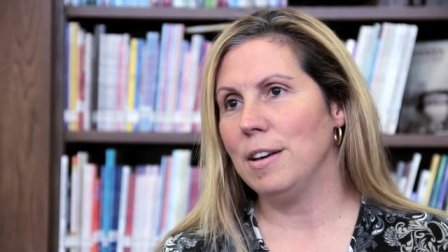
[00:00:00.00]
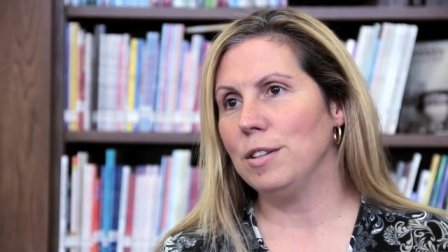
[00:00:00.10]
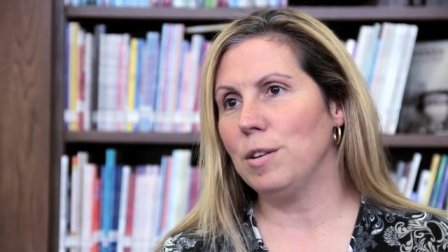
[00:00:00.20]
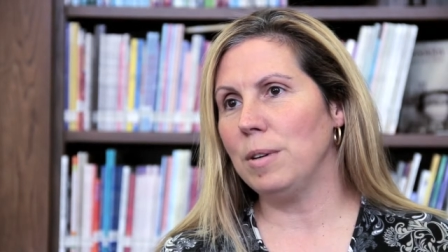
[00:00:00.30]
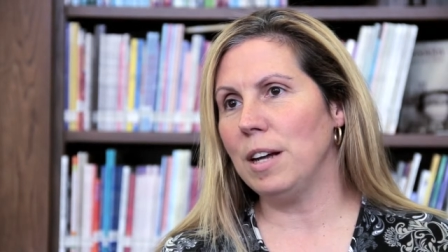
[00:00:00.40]

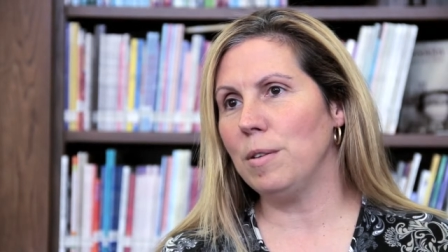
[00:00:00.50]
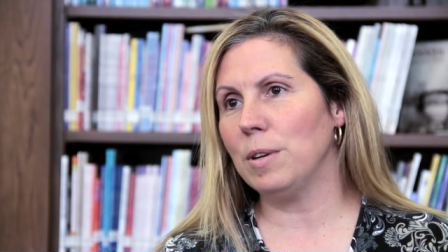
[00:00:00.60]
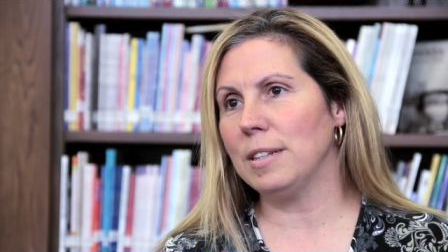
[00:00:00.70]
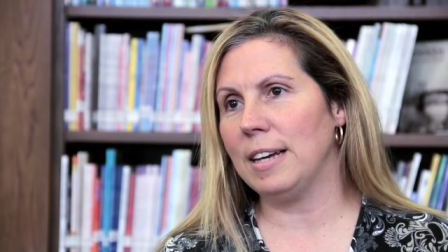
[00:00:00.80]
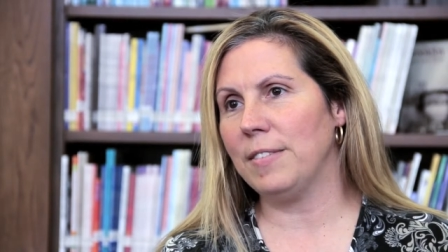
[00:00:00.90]
So in other
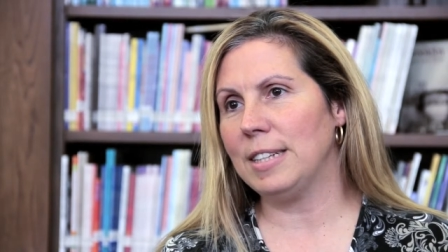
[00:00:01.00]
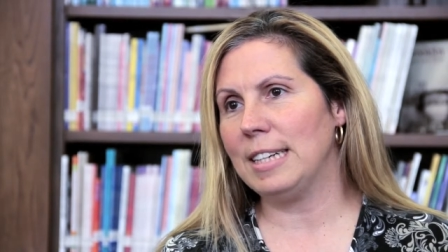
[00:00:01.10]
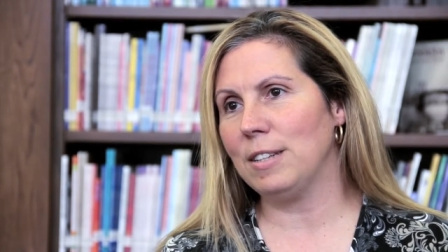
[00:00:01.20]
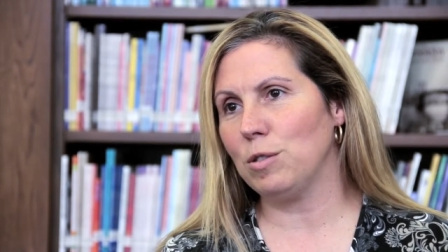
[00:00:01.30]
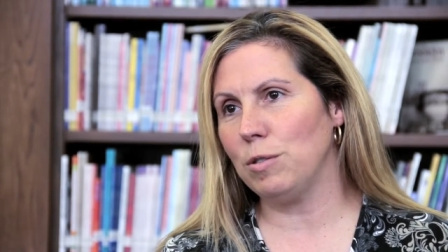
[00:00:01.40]
words, if it's a
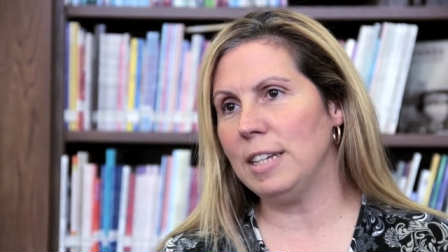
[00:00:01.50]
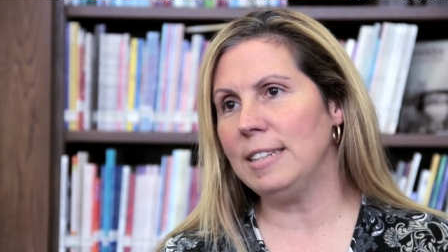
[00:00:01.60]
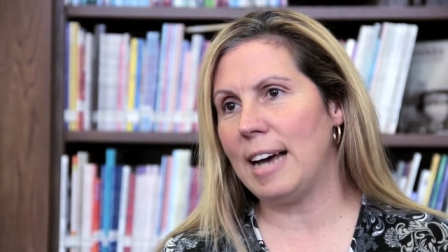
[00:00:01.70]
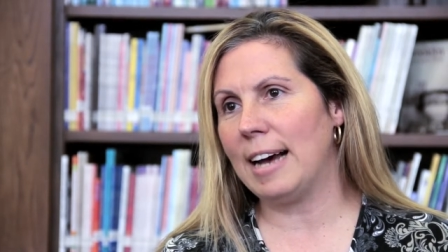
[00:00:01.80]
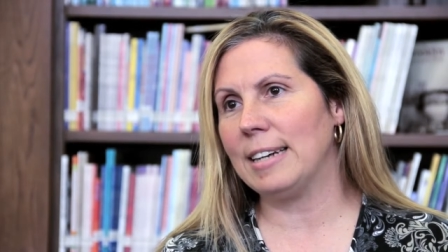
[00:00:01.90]

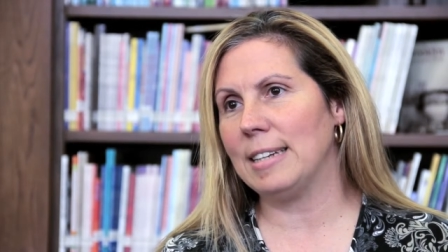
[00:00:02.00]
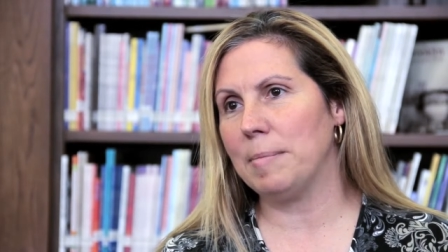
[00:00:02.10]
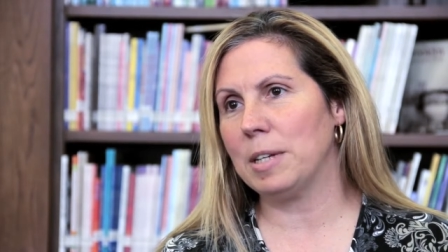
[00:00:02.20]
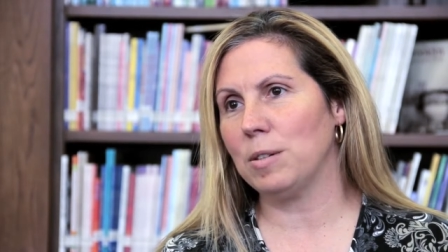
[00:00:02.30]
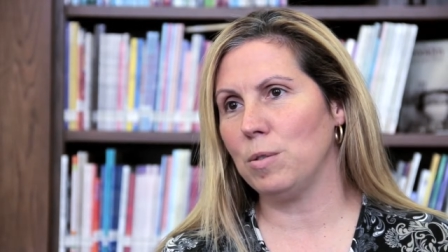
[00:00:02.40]
screened
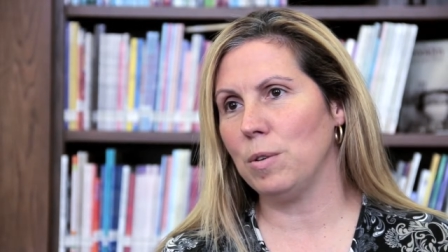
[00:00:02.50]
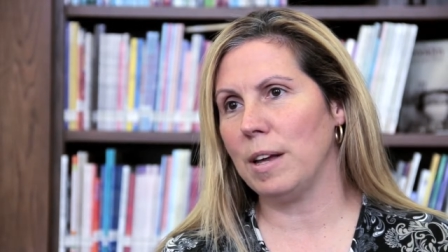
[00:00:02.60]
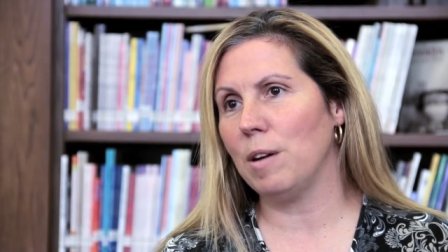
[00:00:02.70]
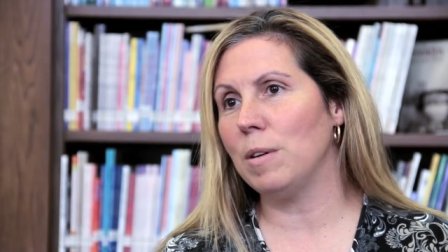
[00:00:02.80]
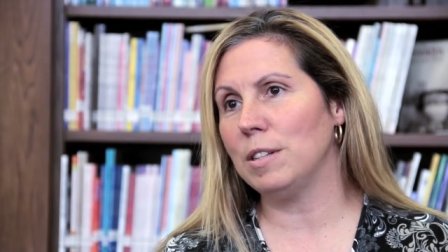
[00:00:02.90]
academic school, they're
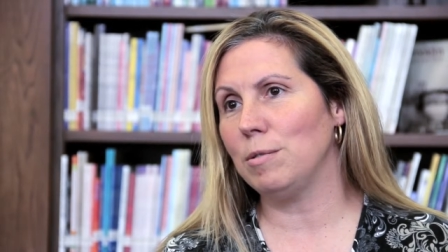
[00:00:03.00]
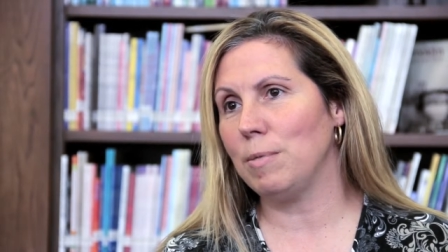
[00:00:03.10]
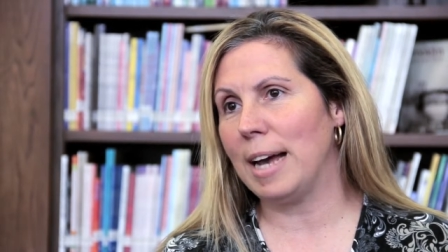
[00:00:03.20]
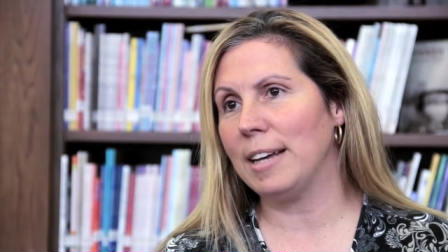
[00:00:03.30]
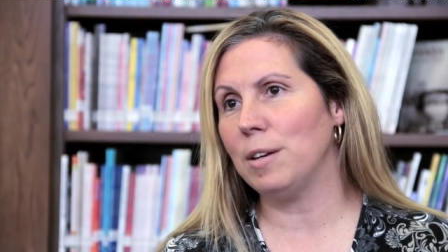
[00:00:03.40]
going to
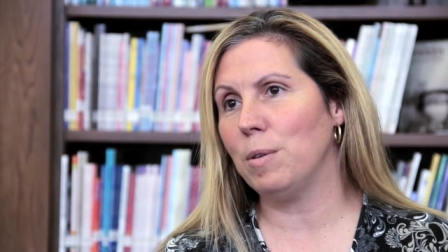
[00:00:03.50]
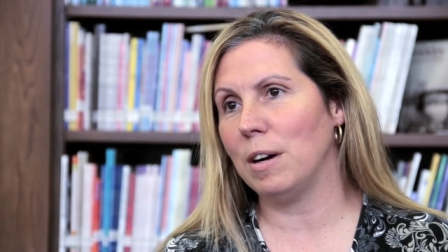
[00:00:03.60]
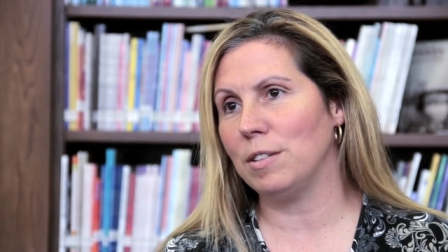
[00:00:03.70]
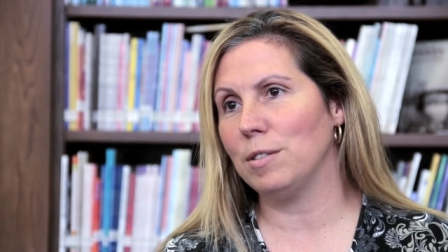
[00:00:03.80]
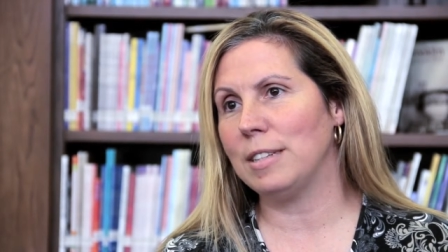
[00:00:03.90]
rank you
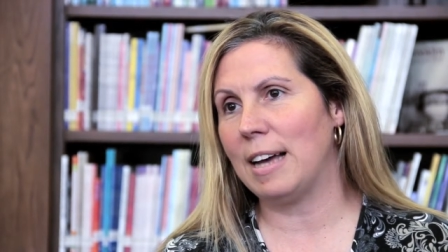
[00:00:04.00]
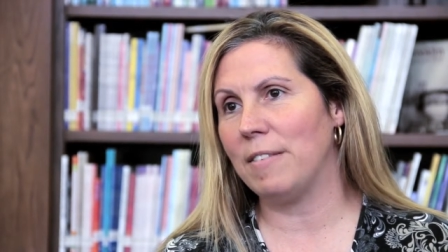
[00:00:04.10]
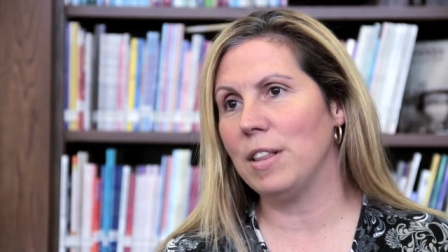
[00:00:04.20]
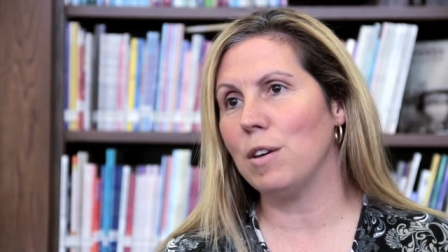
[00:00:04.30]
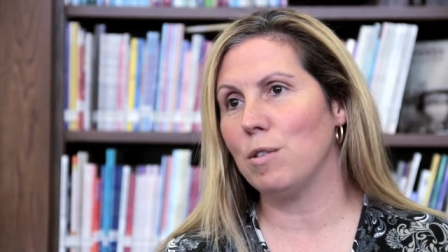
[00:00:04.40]
on your
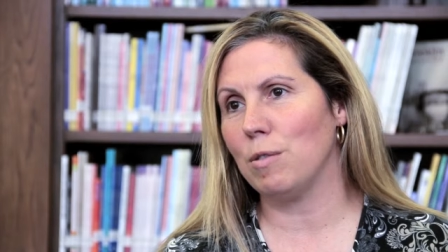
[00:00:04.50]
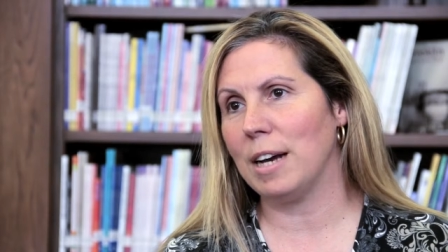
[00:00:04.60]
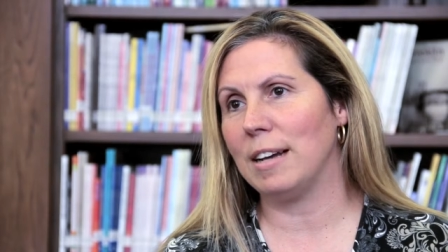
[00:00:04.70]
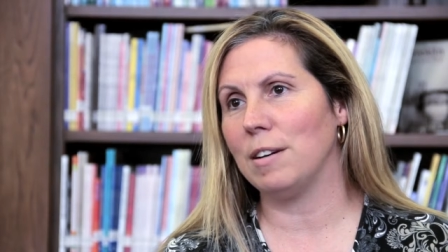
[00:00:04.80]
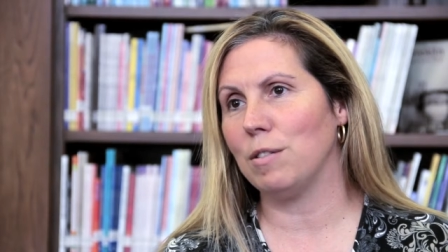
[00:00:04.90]
7th
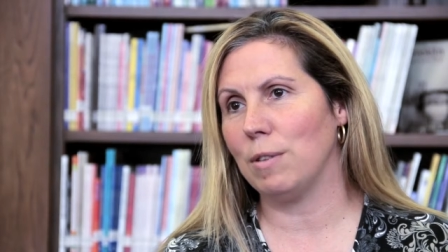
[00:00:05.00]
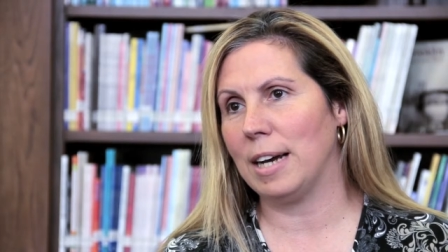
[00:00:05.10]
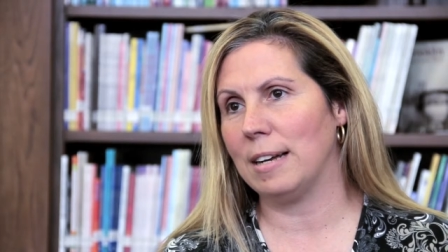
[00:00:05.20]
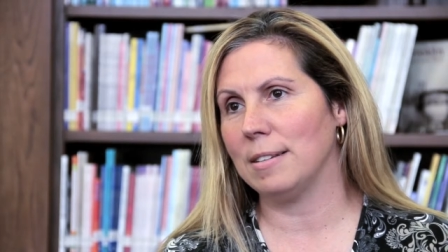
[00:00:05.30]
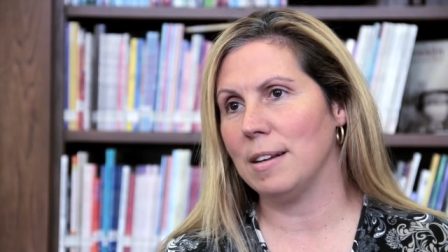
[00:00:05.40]
grade
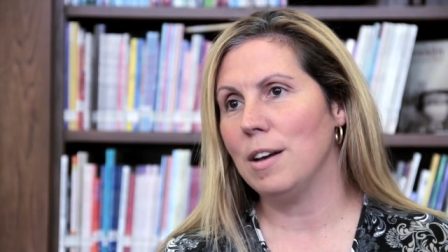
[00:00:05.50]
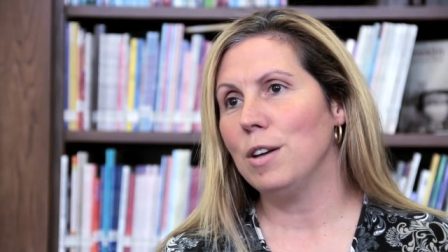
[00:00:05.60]
grades.